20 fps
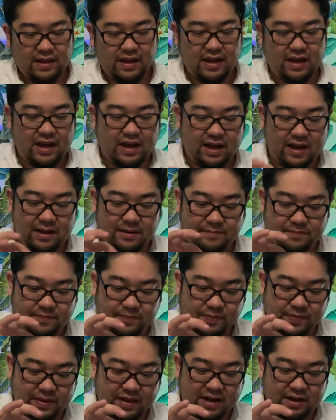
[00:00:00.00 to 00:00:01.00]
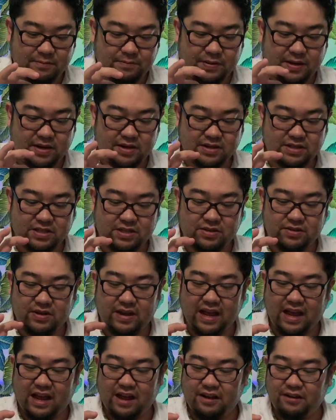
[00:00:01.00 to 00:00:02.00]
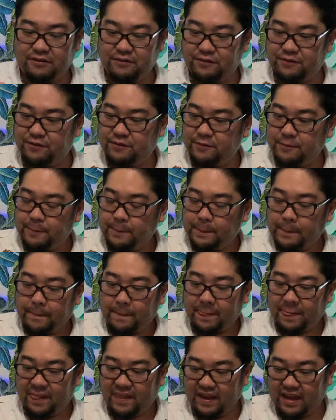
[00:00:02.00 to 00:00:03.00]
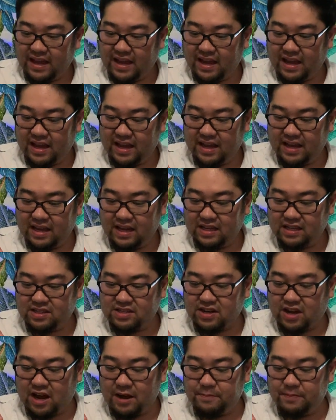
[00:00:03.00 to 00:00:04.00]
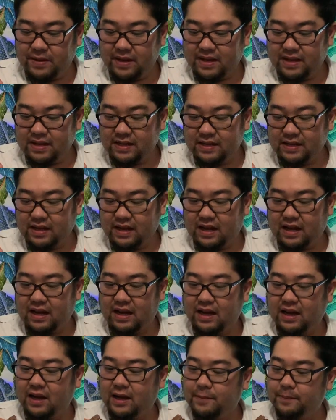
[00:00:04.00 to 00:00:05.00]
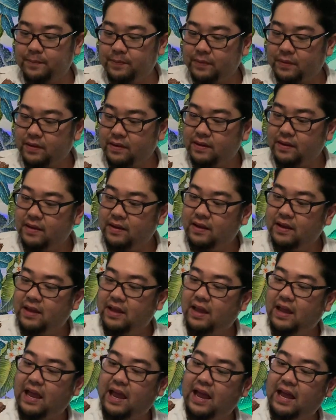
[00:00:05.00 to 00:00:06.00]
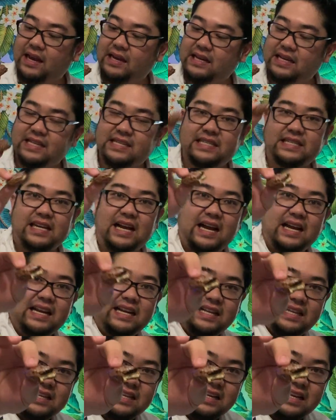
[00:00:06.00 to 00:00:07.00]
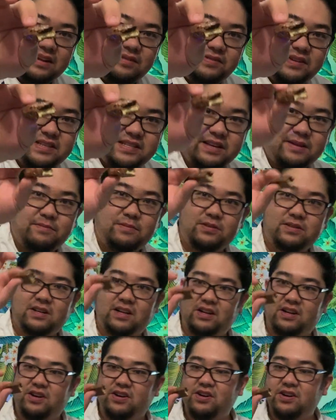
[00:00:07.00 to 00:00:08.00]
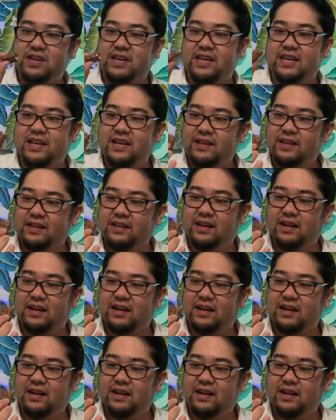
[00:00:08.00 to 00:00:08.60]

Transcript: Um, it appears to have a topping uh, and inside it resembles a cookie.